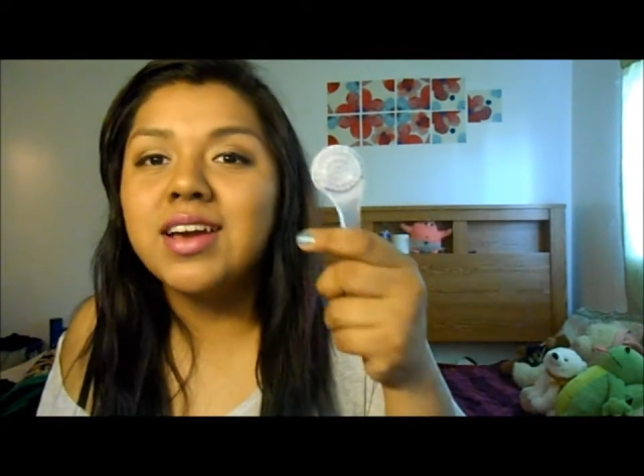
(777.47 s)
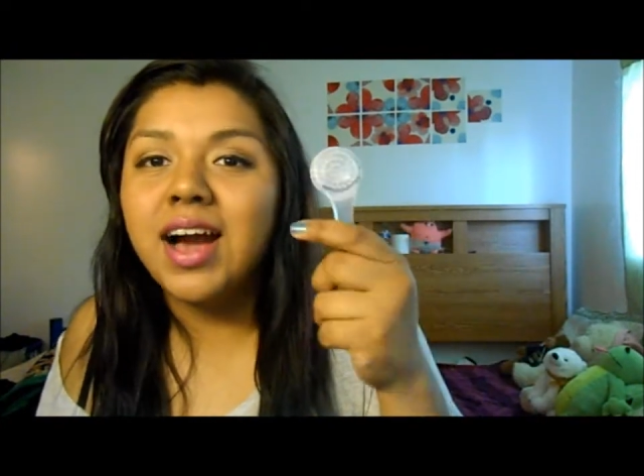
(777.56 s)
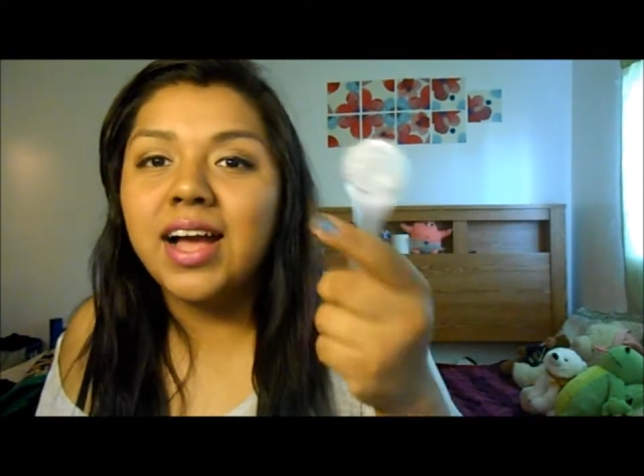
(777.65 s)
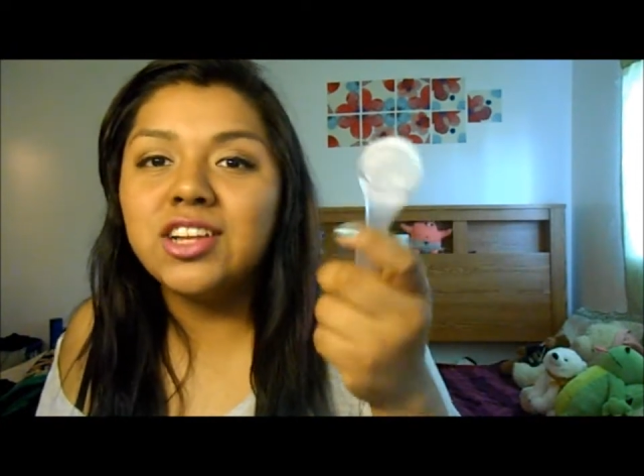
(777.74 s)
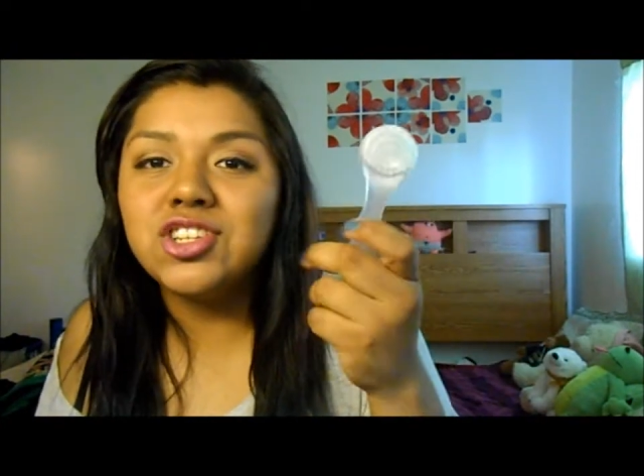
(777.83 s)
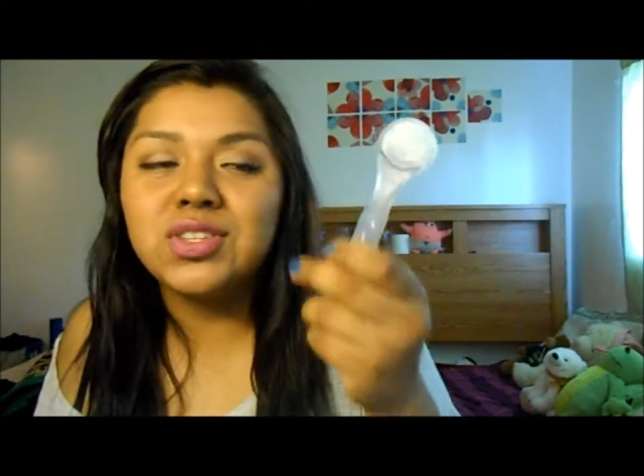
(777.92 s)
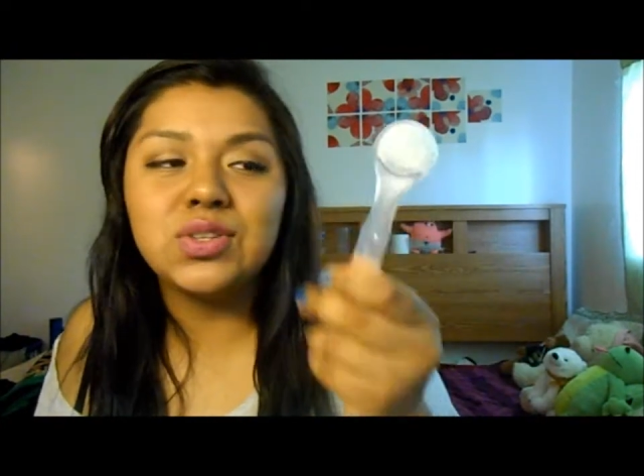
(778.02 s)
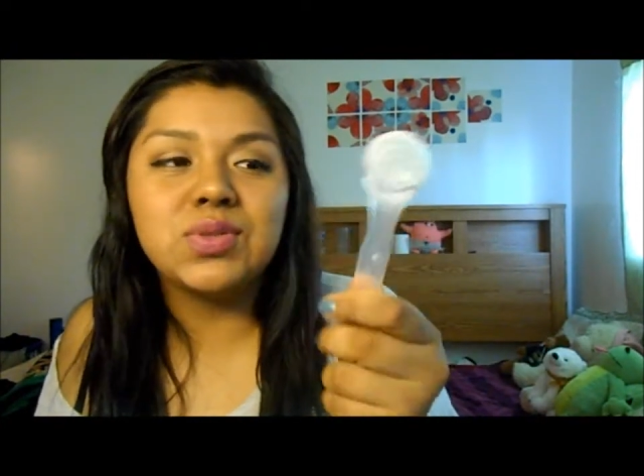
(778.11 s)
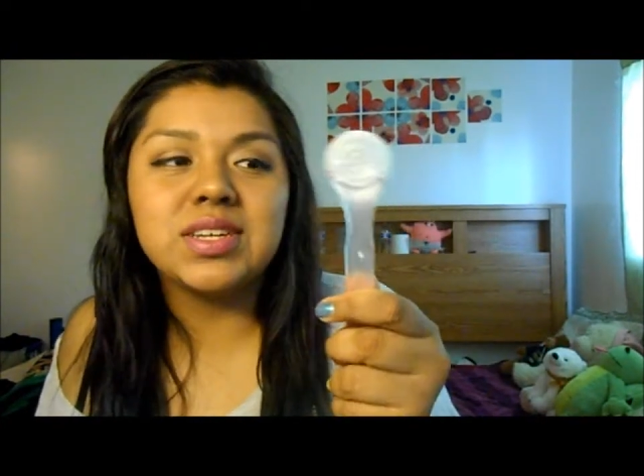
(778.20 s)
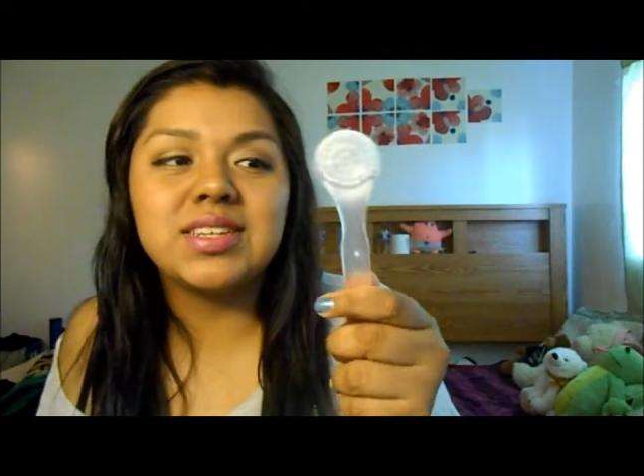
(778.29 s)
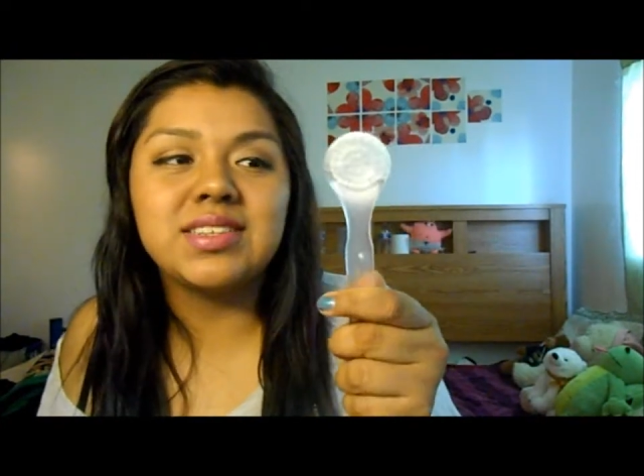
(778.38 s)
I just
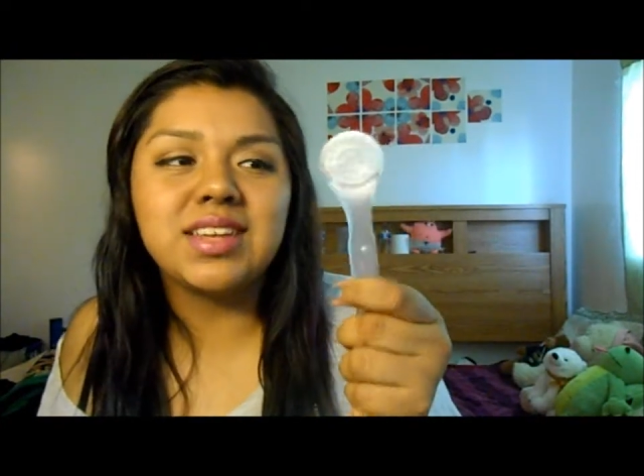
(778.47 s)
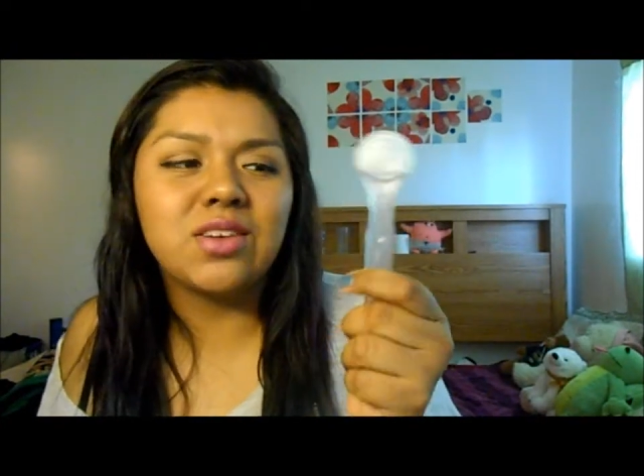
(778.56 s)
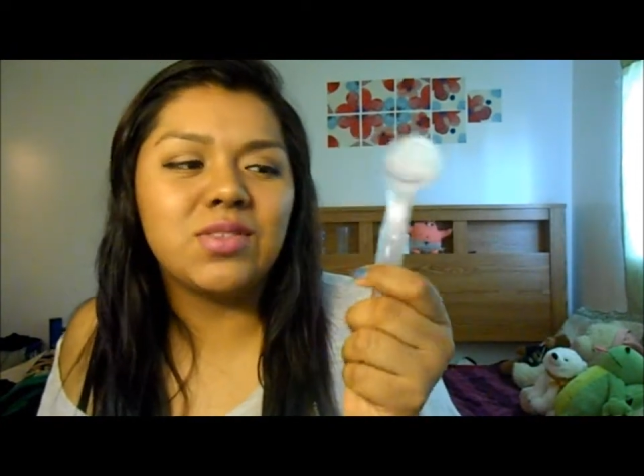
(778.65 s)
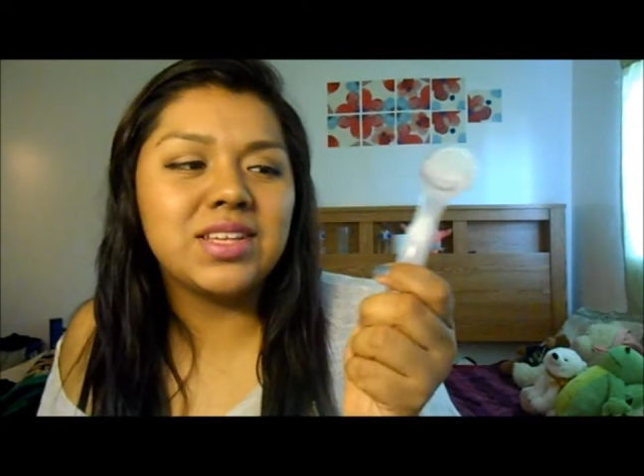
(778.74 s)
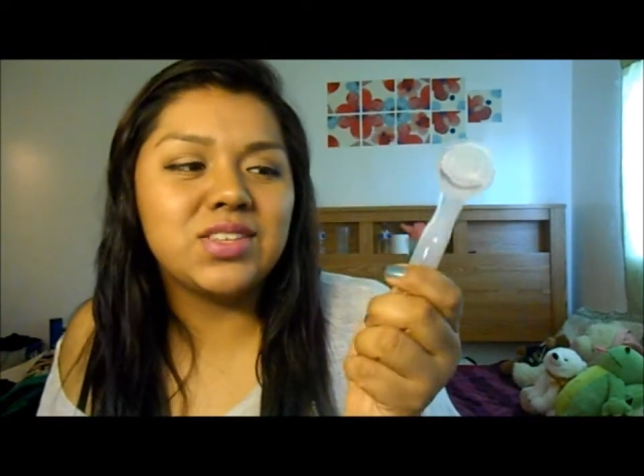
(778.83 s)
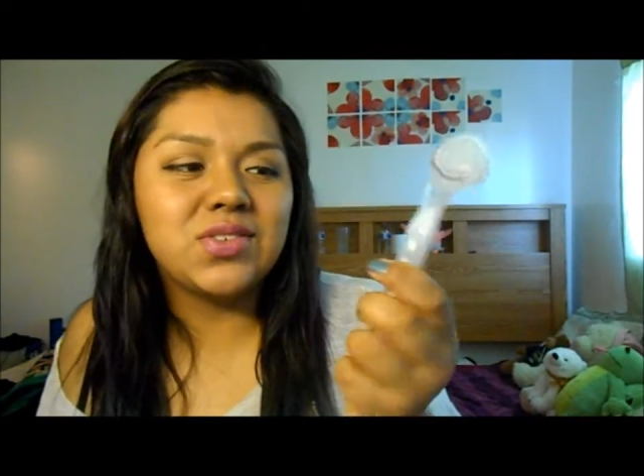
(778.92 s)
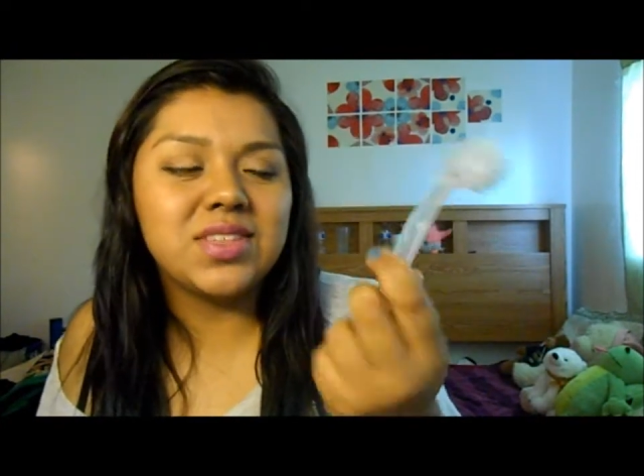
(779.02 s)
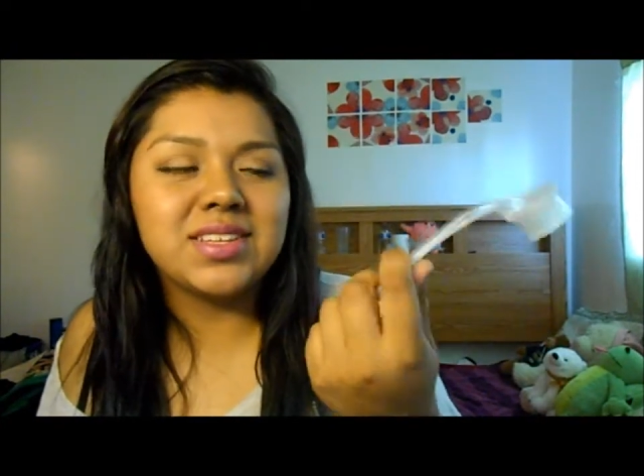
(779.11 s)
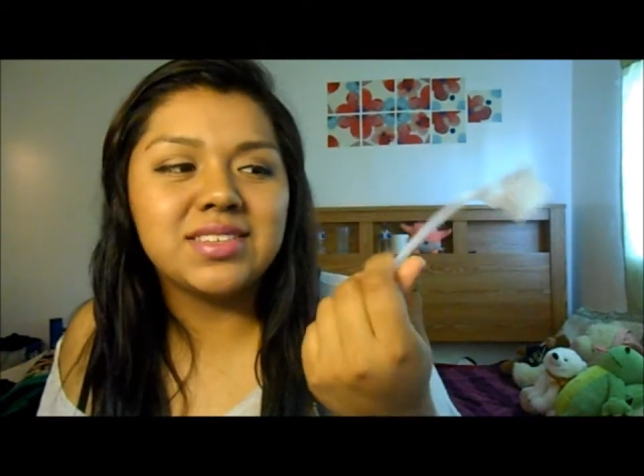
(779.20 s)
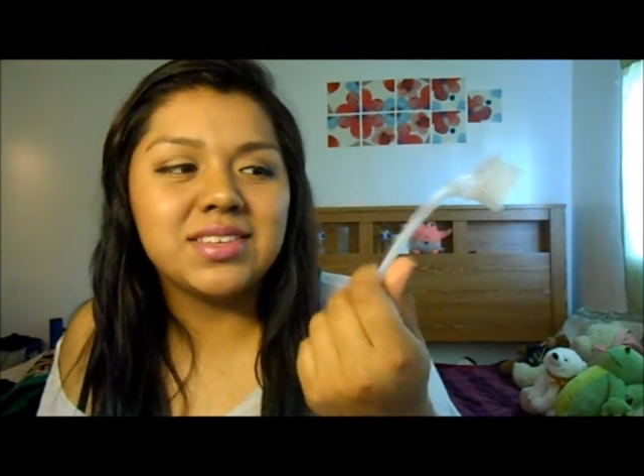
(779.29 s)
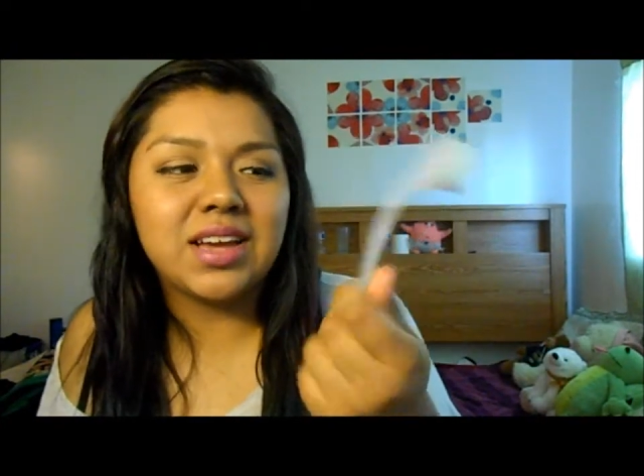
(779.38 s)
do this.
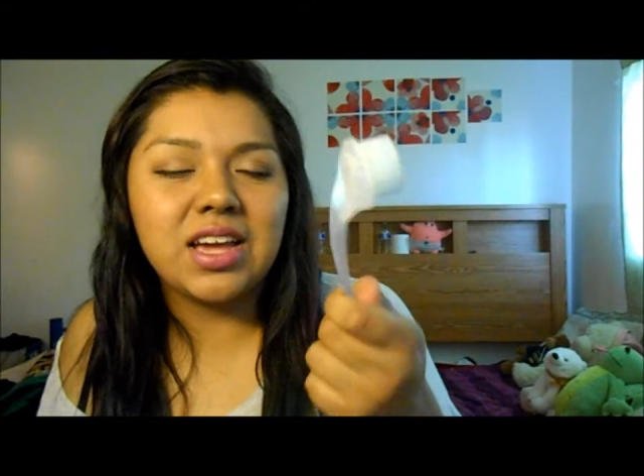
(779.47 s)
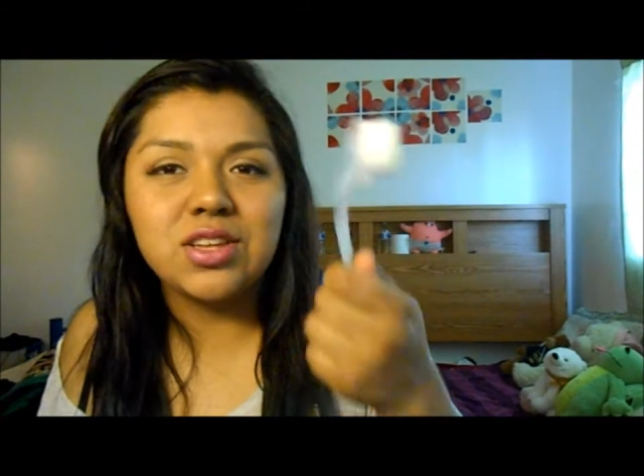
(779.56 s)
I